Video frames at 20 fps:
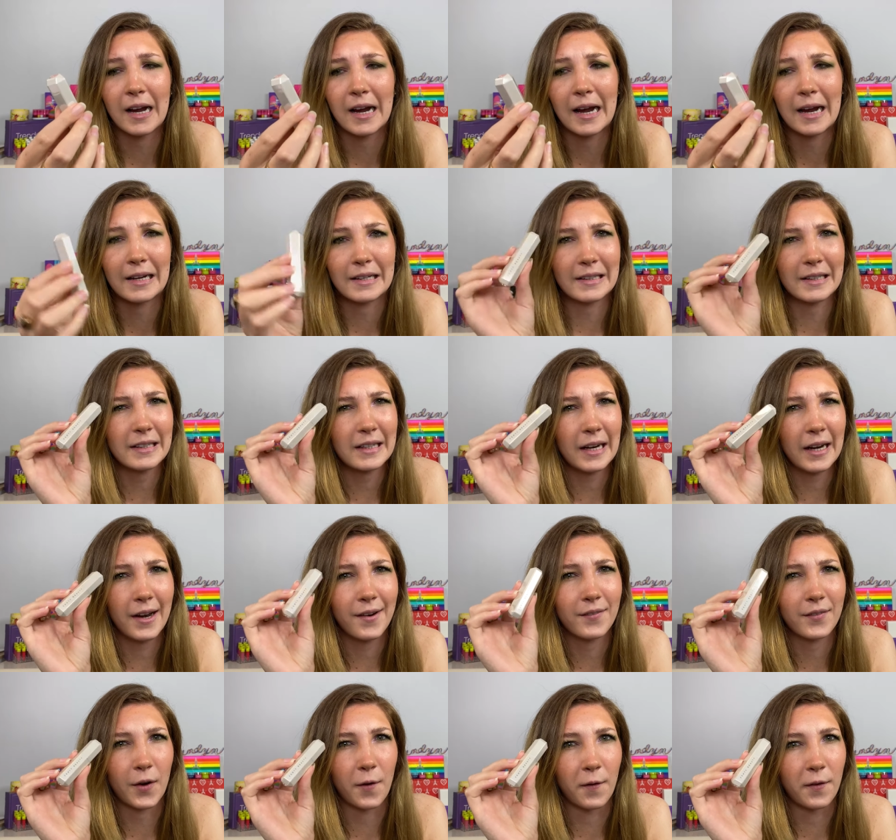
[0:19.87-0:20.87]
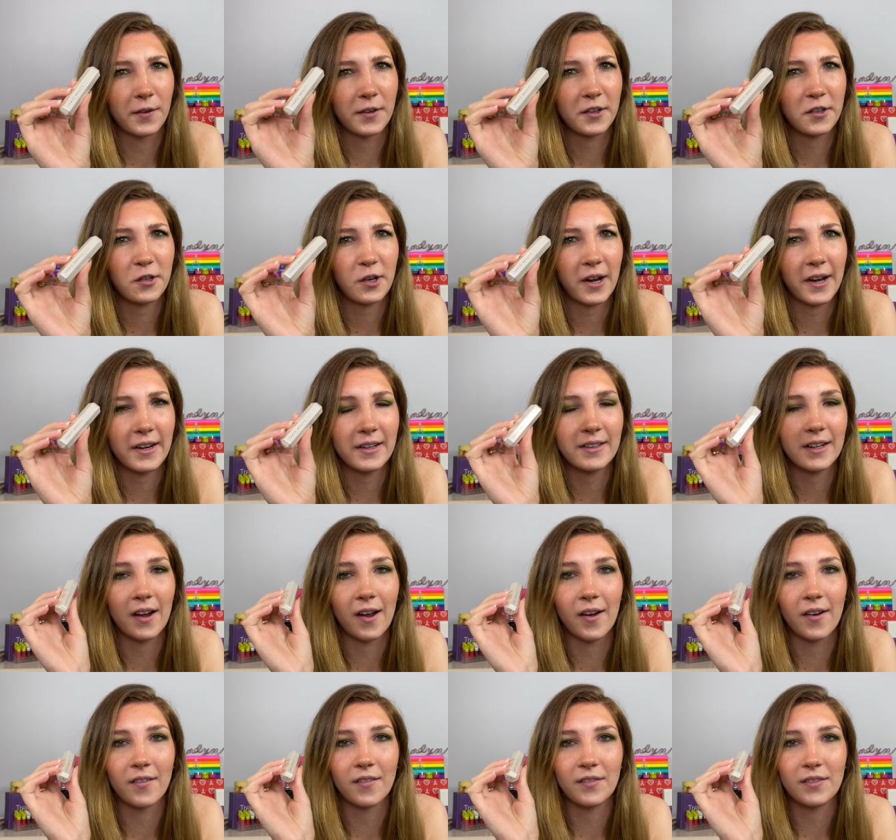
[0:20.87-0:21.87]
I think I have all the shades
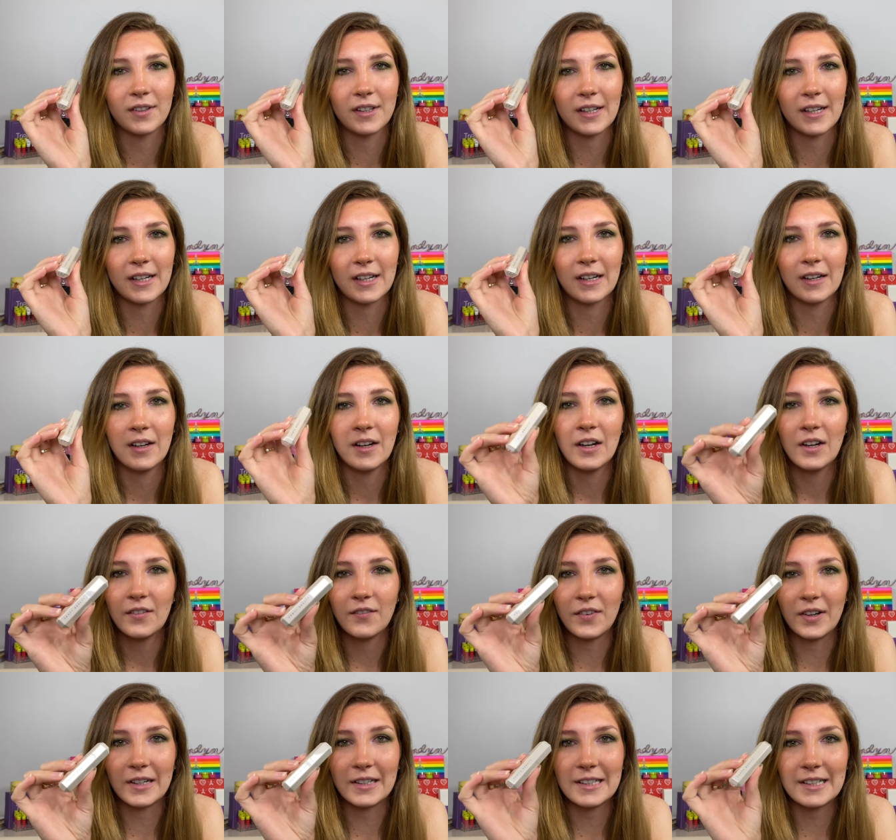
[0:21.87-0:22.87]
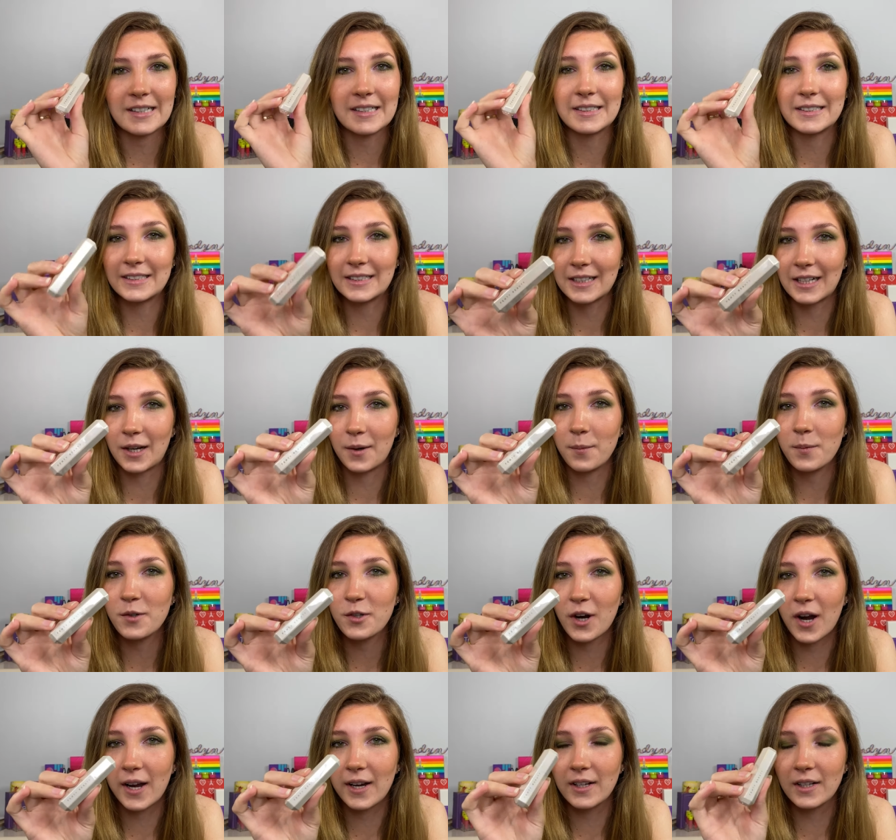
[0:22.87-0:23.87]
of the Fenty Slip
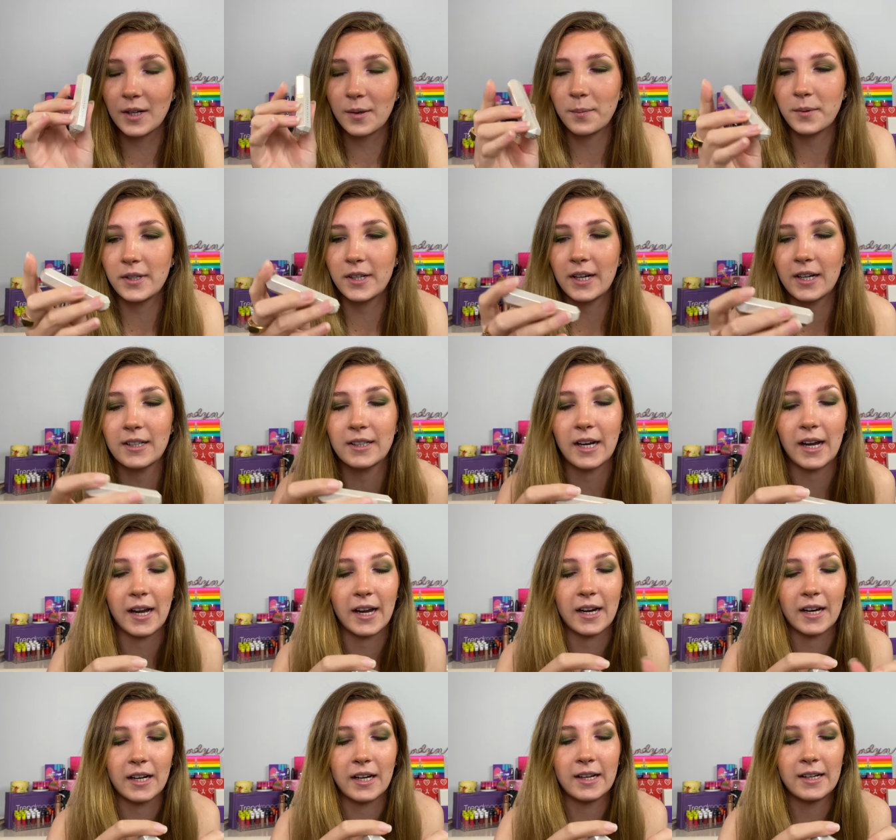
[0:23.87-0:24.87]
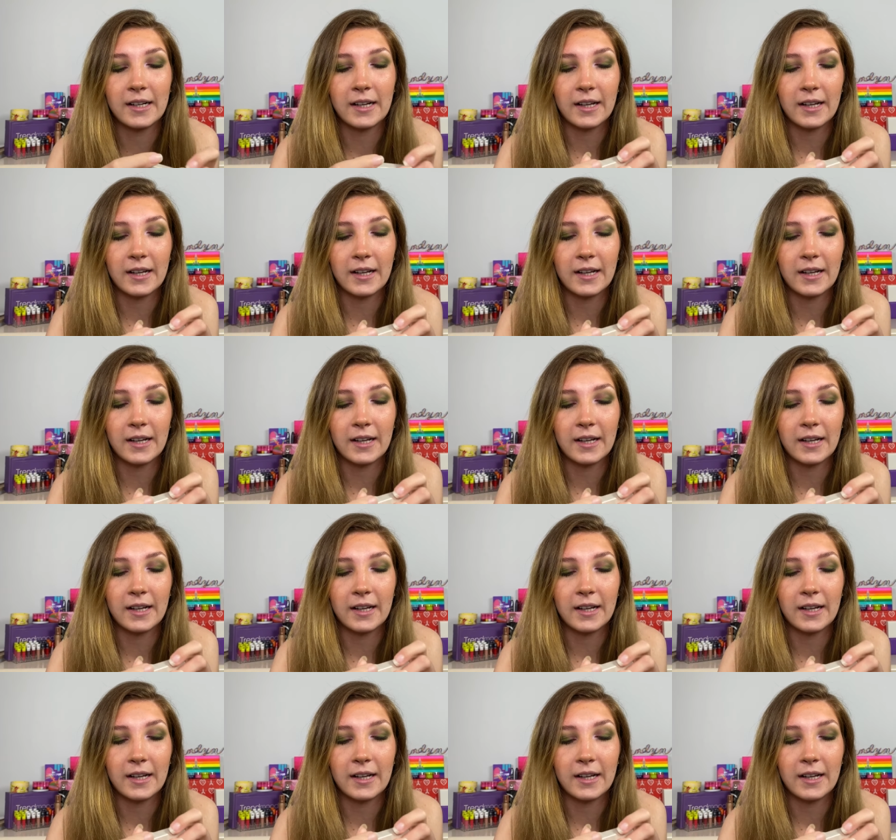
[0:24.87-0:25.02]
Shine lipsticks and